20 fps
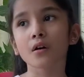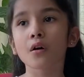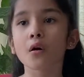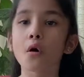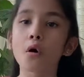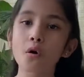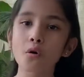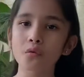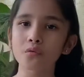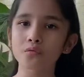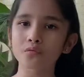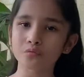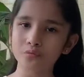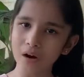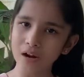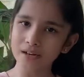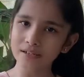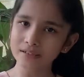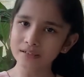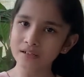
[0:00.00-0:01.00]
oh,
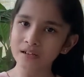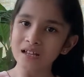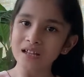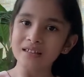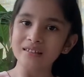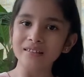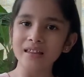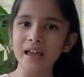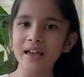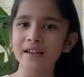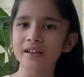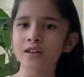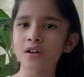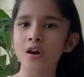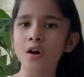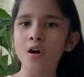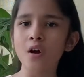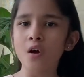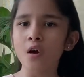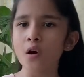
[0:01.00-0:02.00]
right, like,
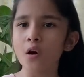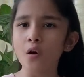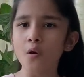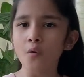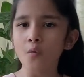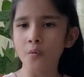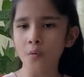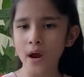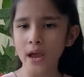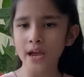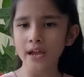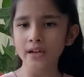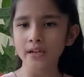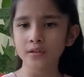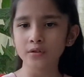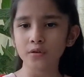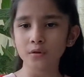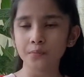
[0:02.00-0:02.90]
when you